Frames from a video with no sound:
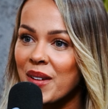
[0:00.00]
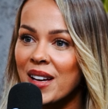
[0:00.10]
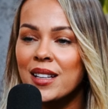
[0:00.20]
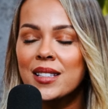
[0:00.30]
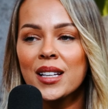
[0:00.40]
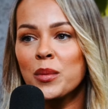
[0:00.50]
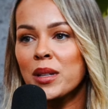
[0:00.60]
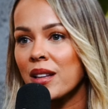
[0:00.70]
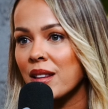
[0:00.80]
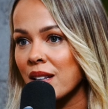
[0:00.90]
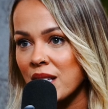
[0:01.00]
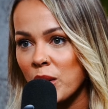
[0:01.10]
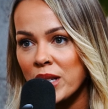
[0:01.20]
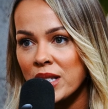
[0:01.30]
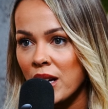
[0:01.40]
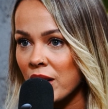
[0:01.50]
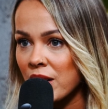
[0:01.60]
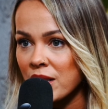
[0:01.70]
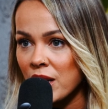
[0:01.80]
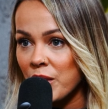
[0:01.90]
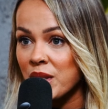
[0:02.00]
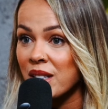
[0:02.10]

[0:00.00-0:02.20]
And it's going to be the things that we tell ourselves.